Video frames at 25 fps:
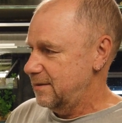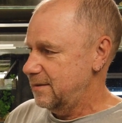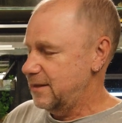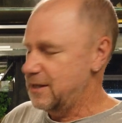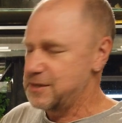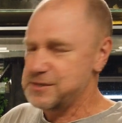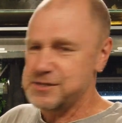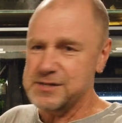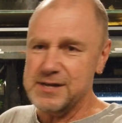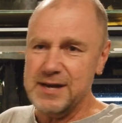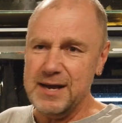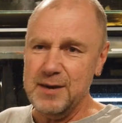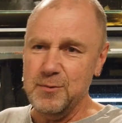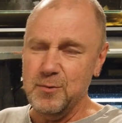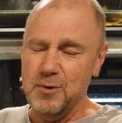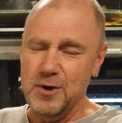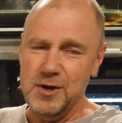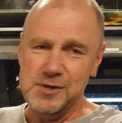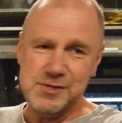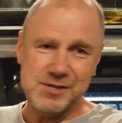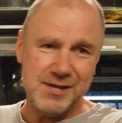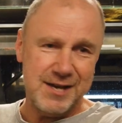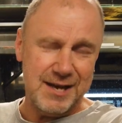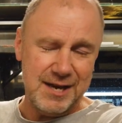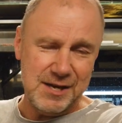Let's say
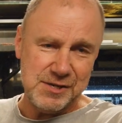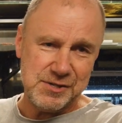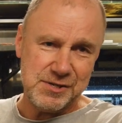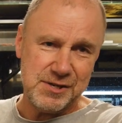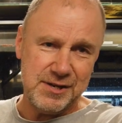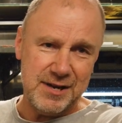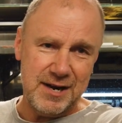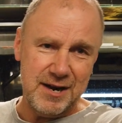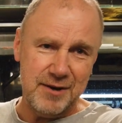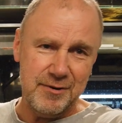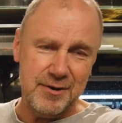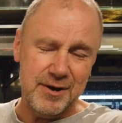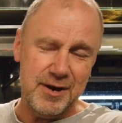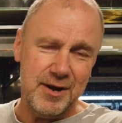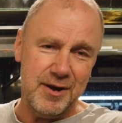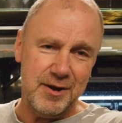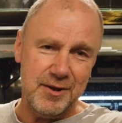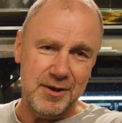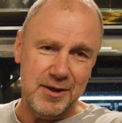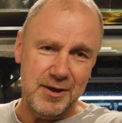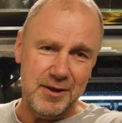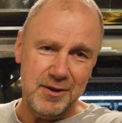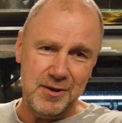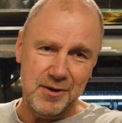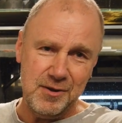worst case scenario,
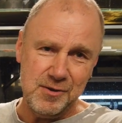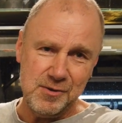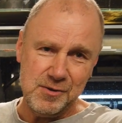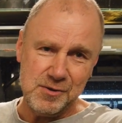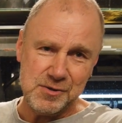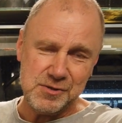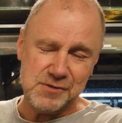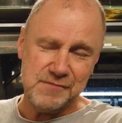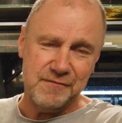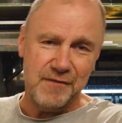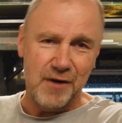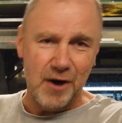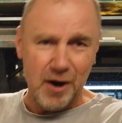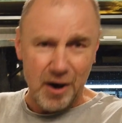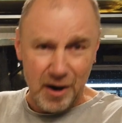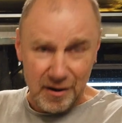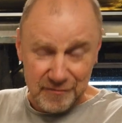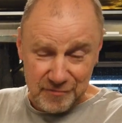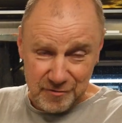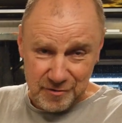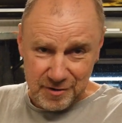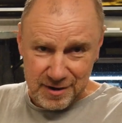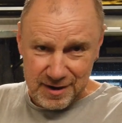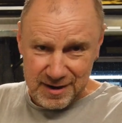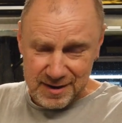you use
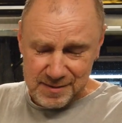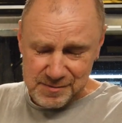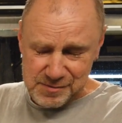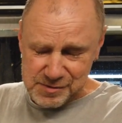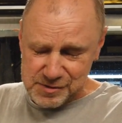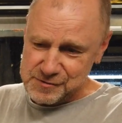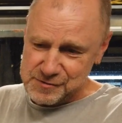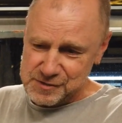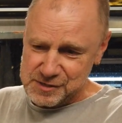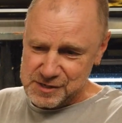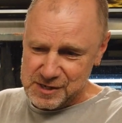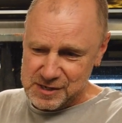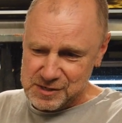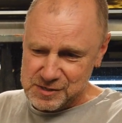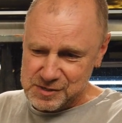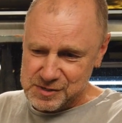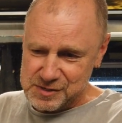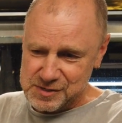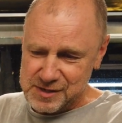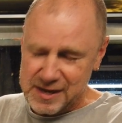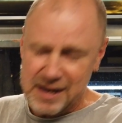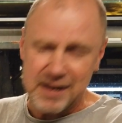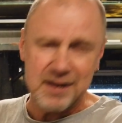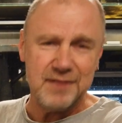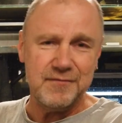5 grams of
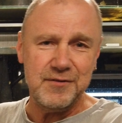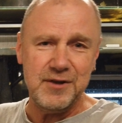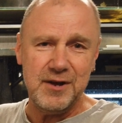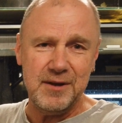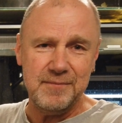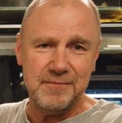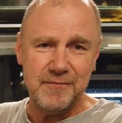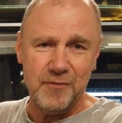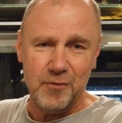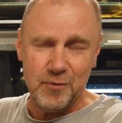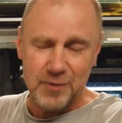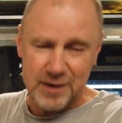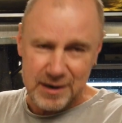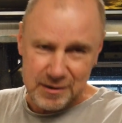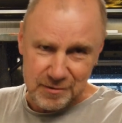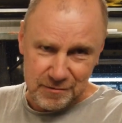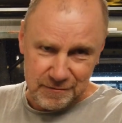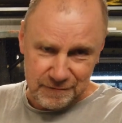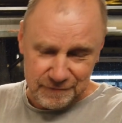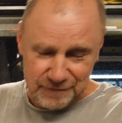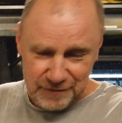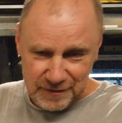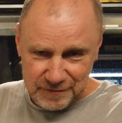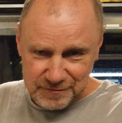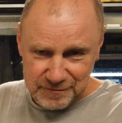cysts out of your
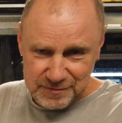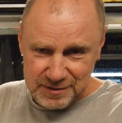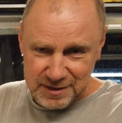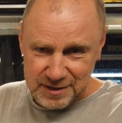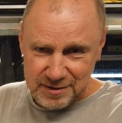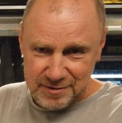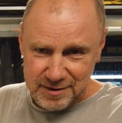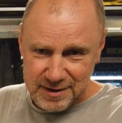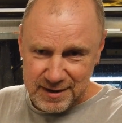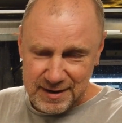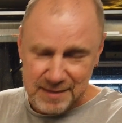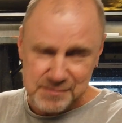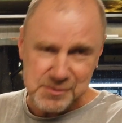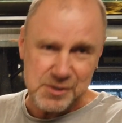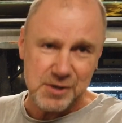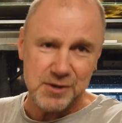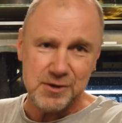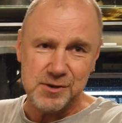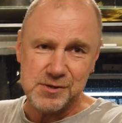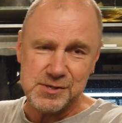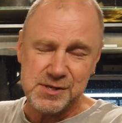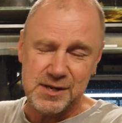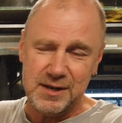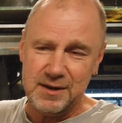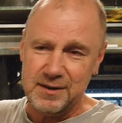450 grams, you're
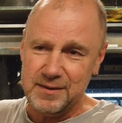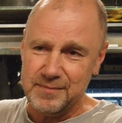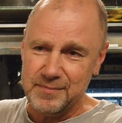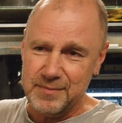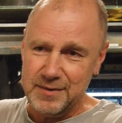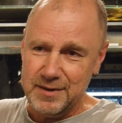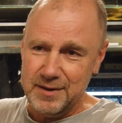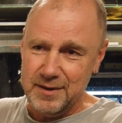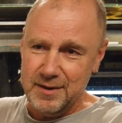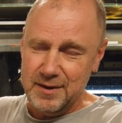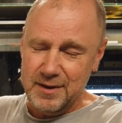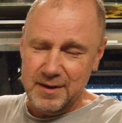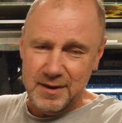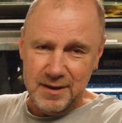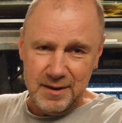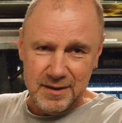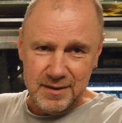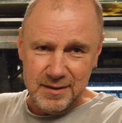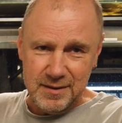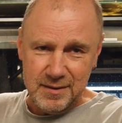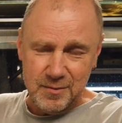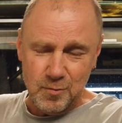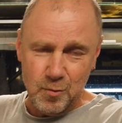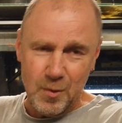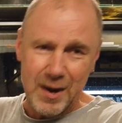using
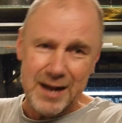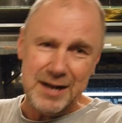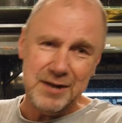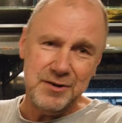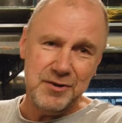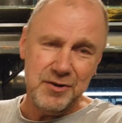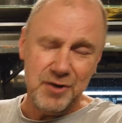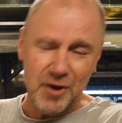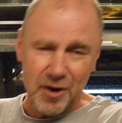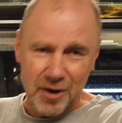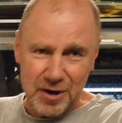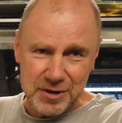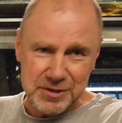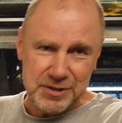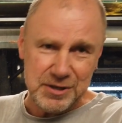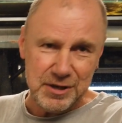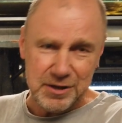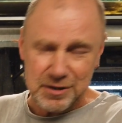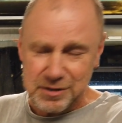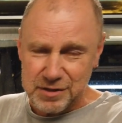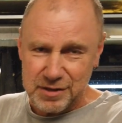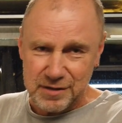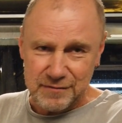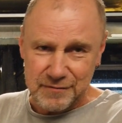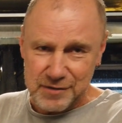
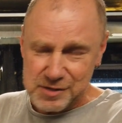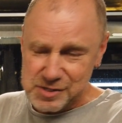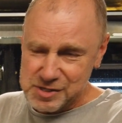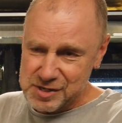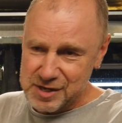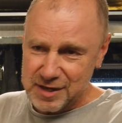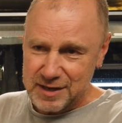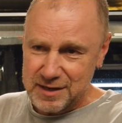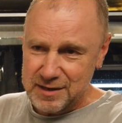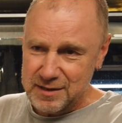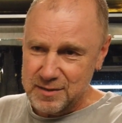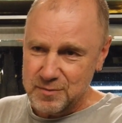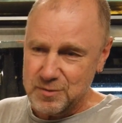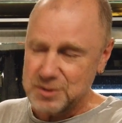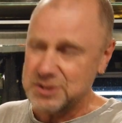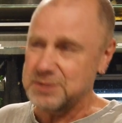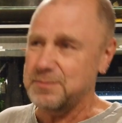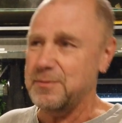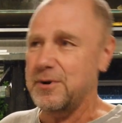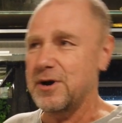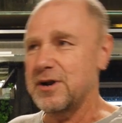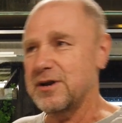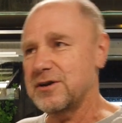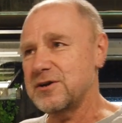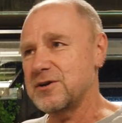1/90th of a tin, which
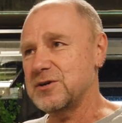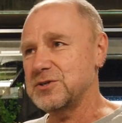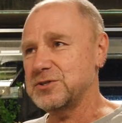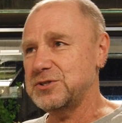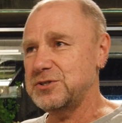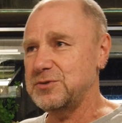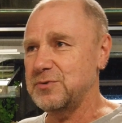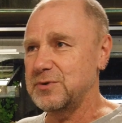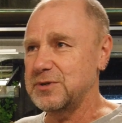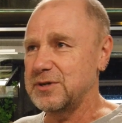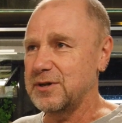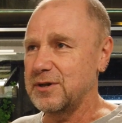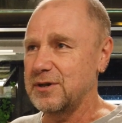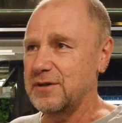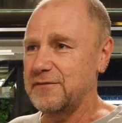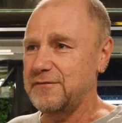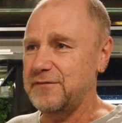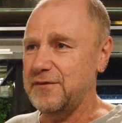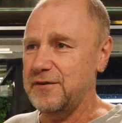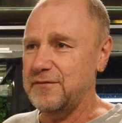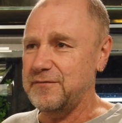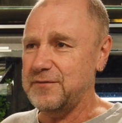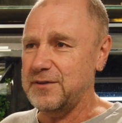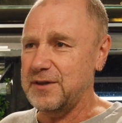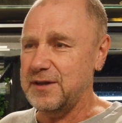might have cost you
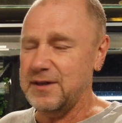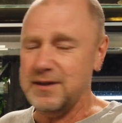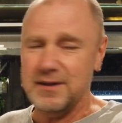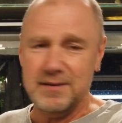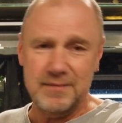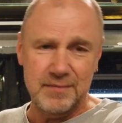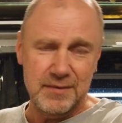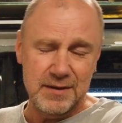$1.50.